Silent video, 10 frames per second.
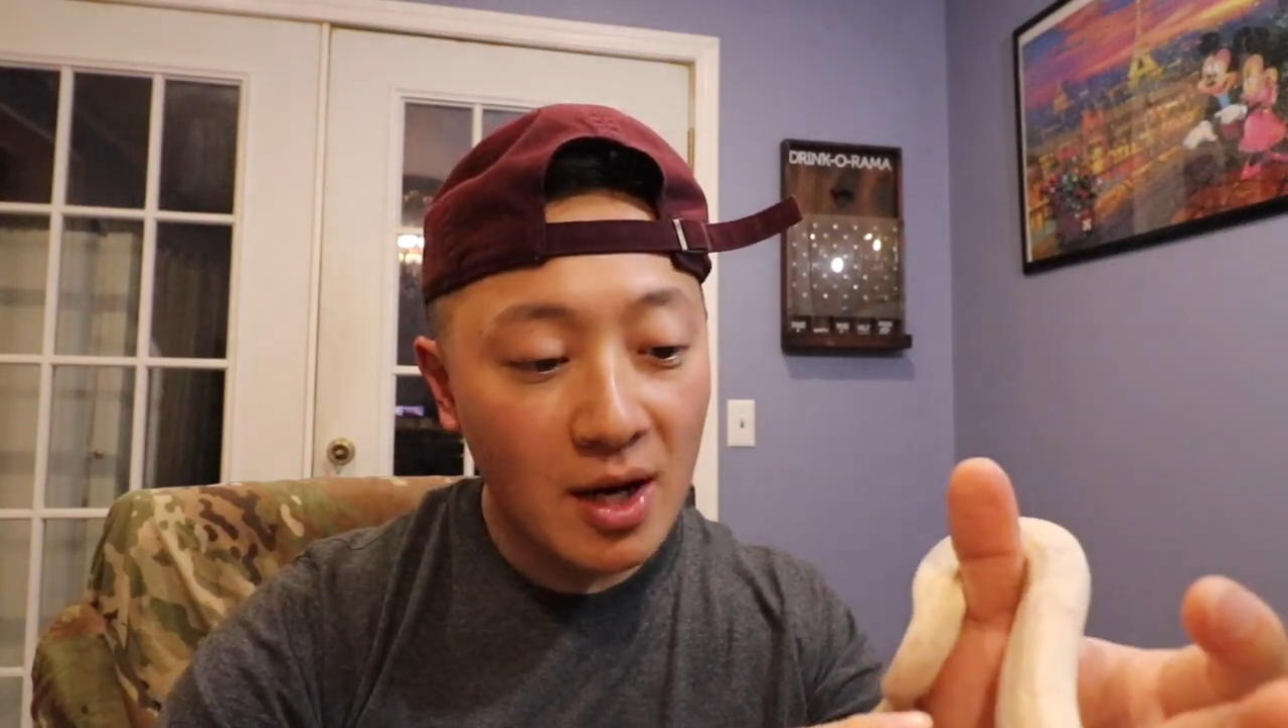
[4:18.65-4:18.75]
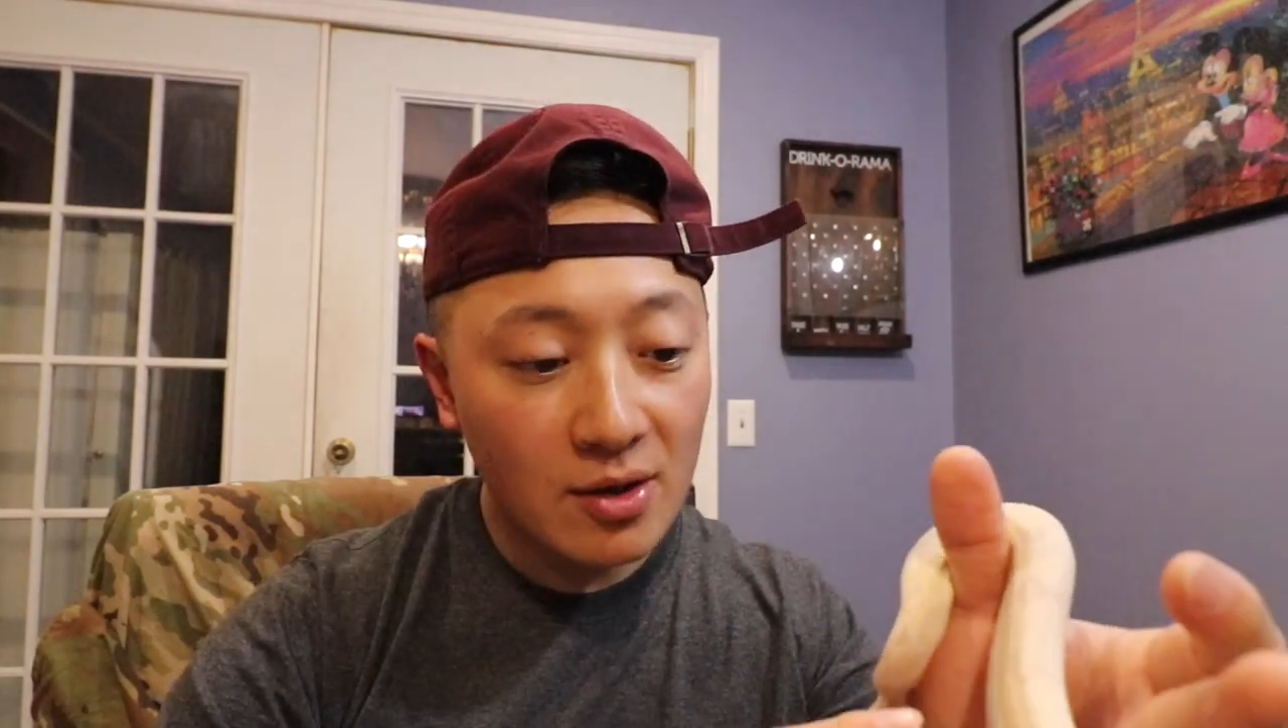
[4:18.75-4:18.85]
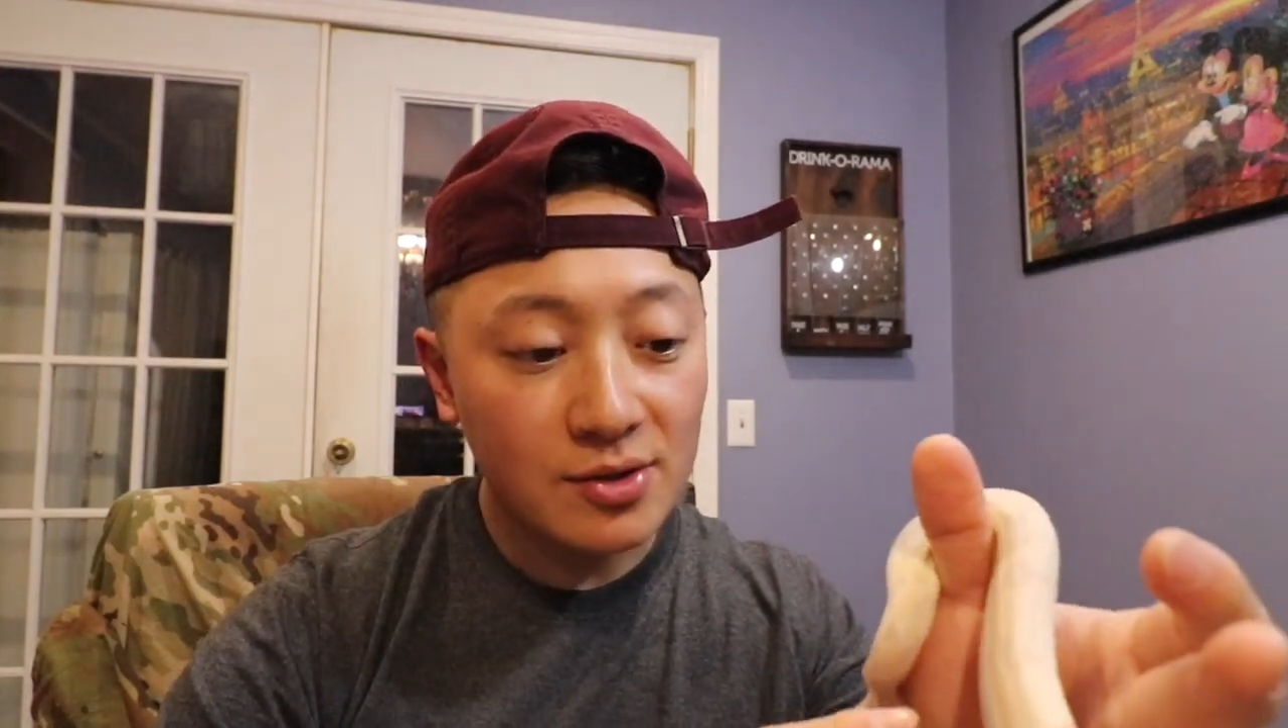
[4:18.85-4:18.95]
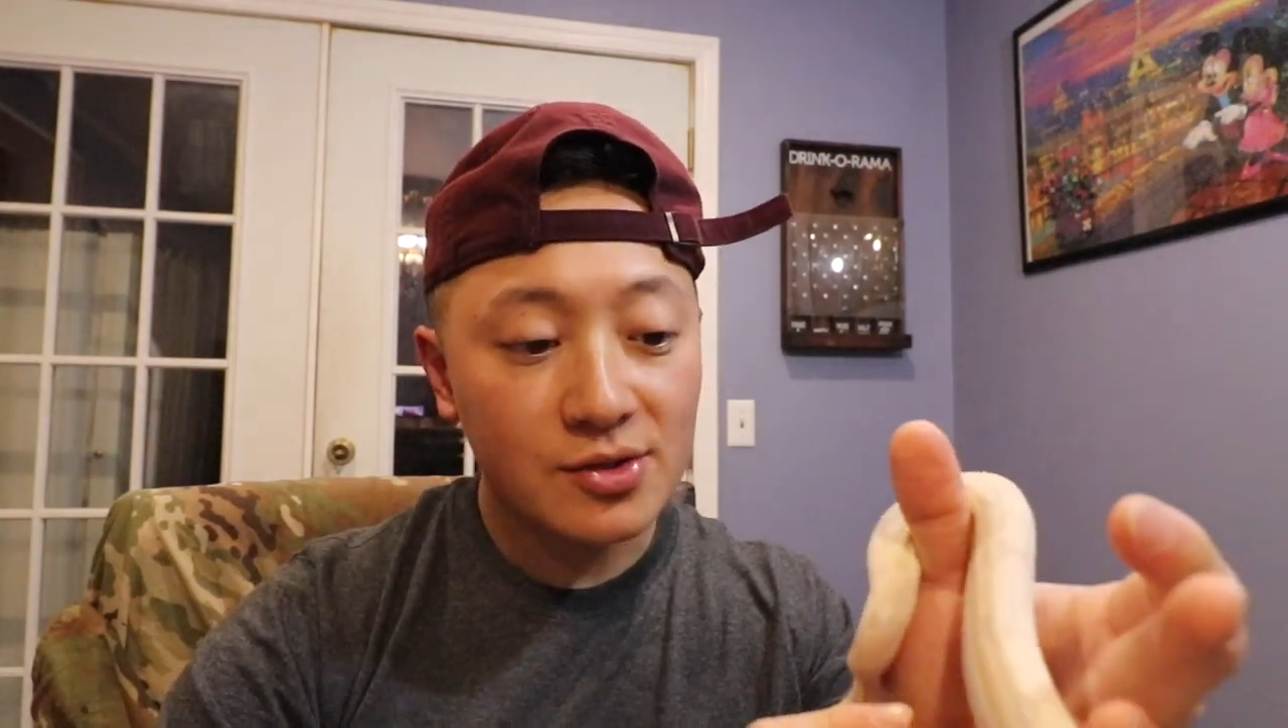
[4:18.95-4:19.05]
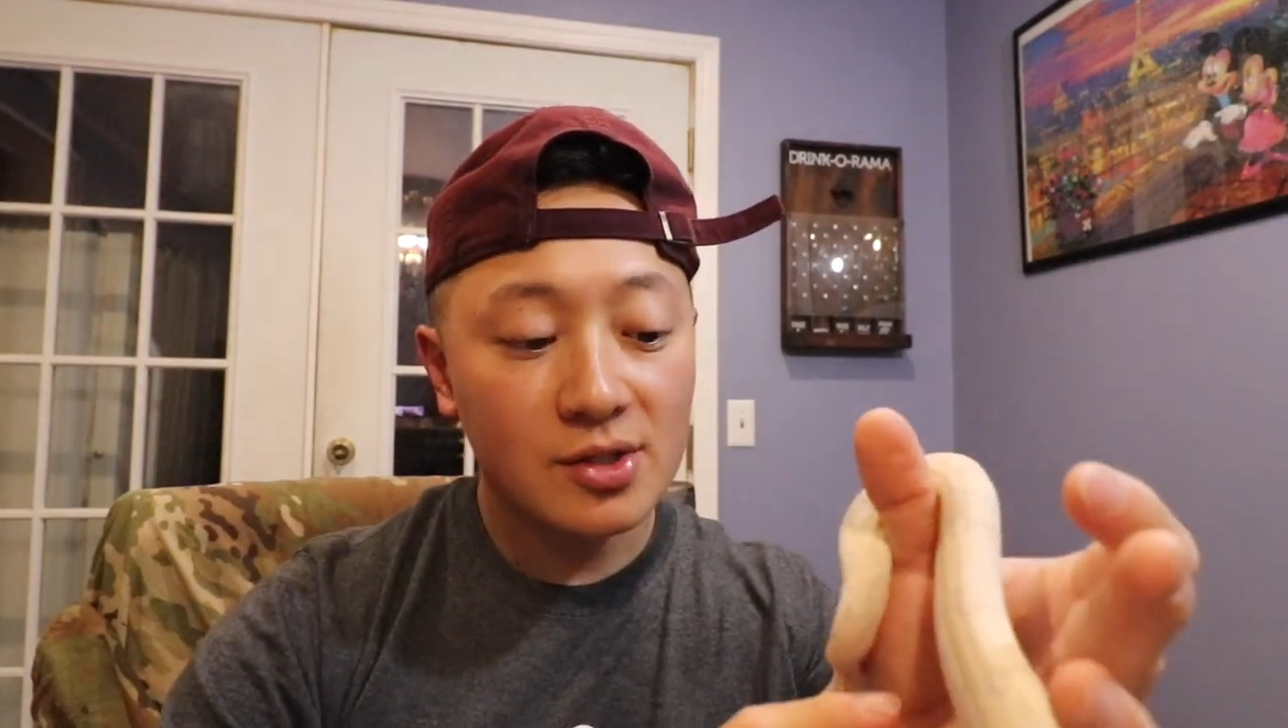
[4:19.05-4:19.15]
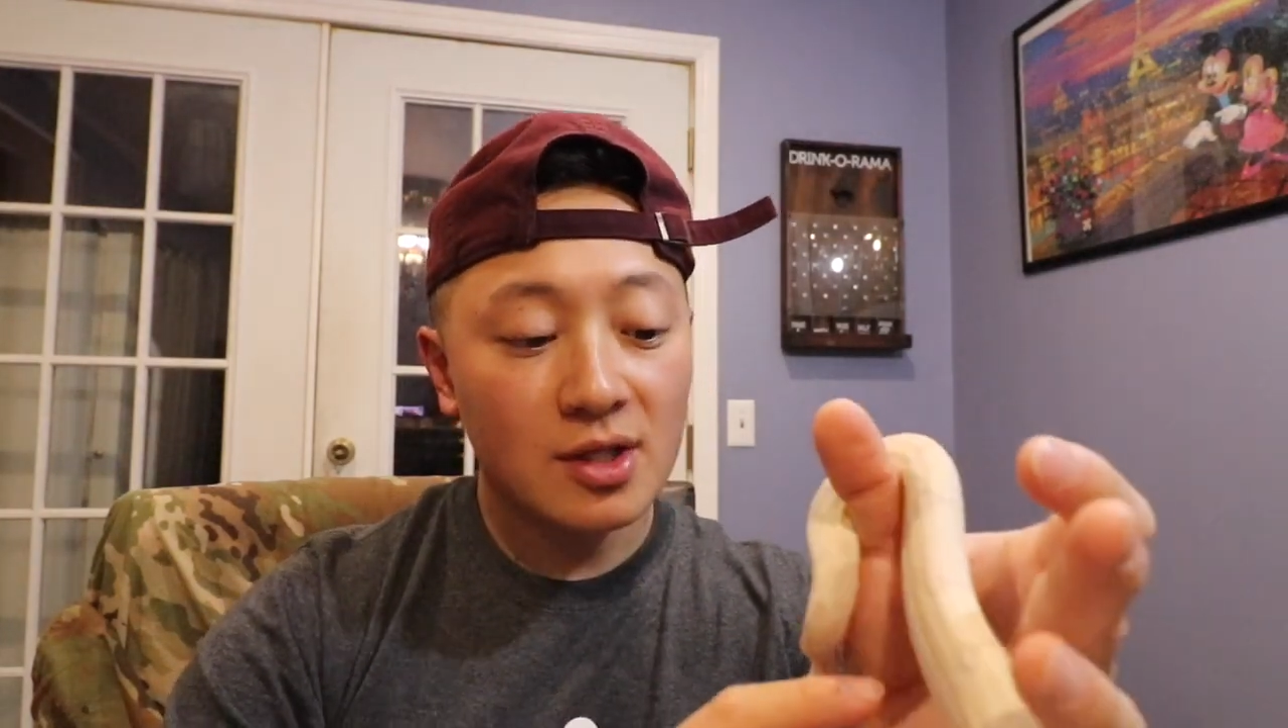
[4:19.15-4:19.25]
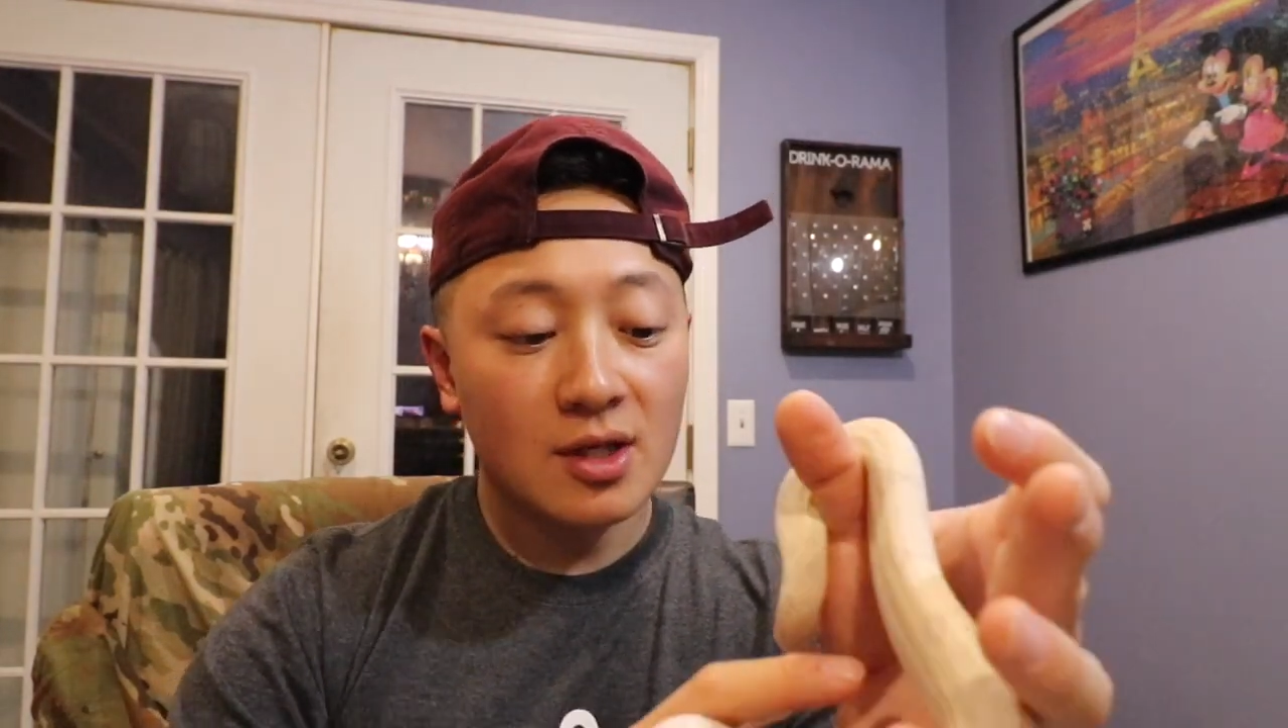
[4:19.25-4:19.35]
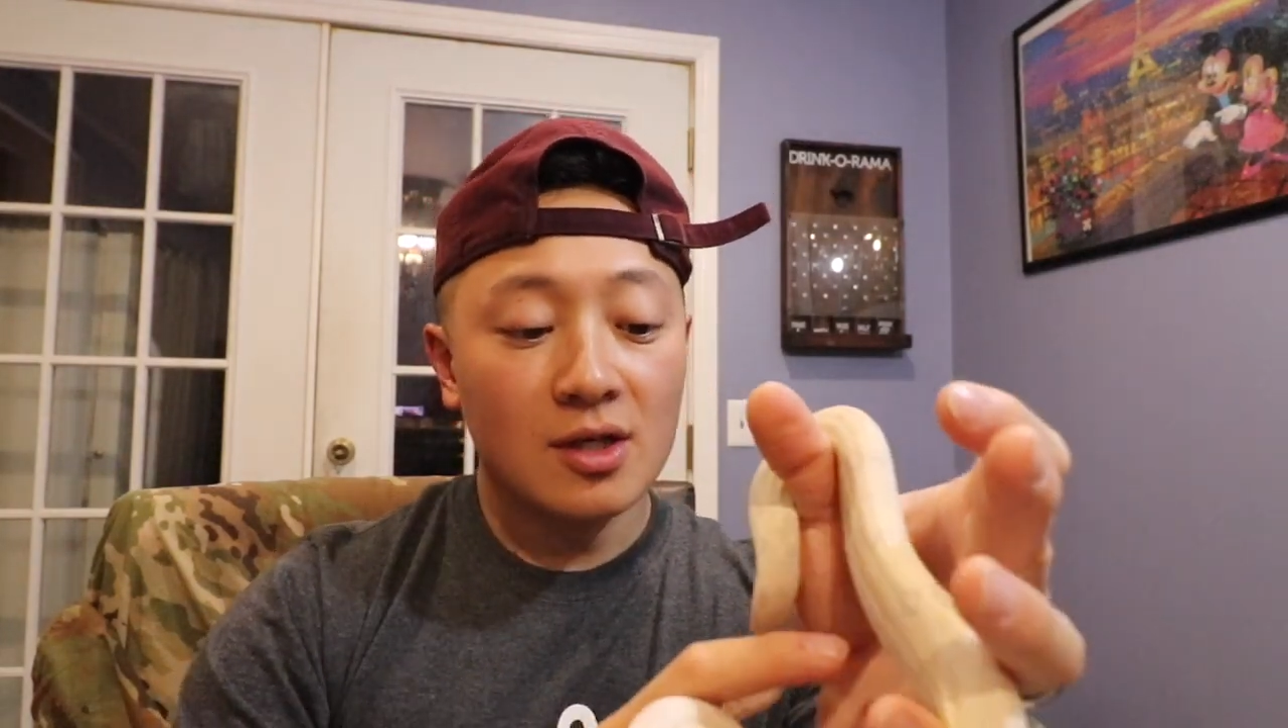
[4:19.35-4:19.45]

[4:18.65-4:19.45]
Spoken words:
parents.